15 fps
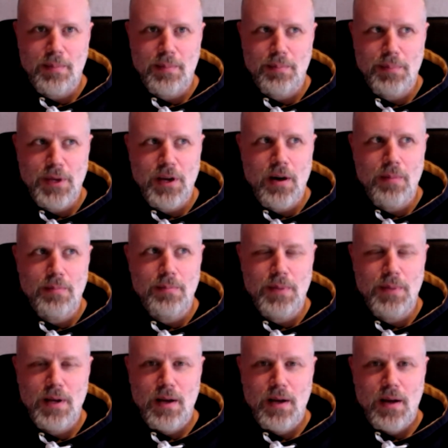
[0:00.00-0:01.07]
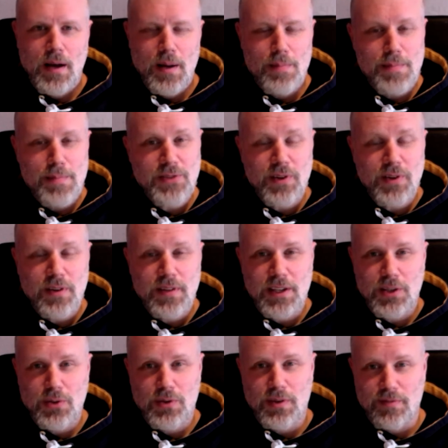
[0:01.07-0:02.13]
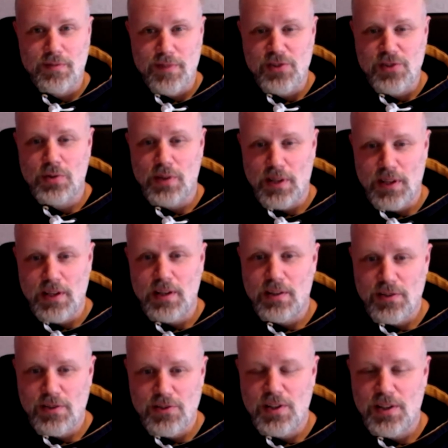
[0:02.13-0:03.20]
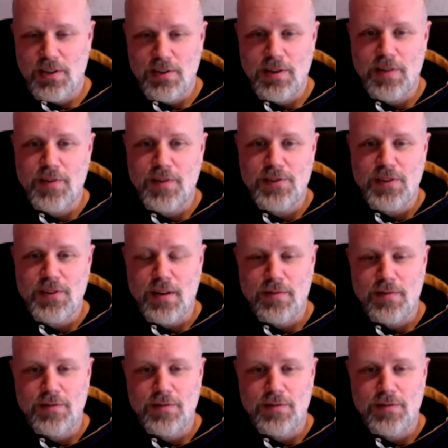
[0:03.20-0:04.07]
become a metric that you can visually see the difference of?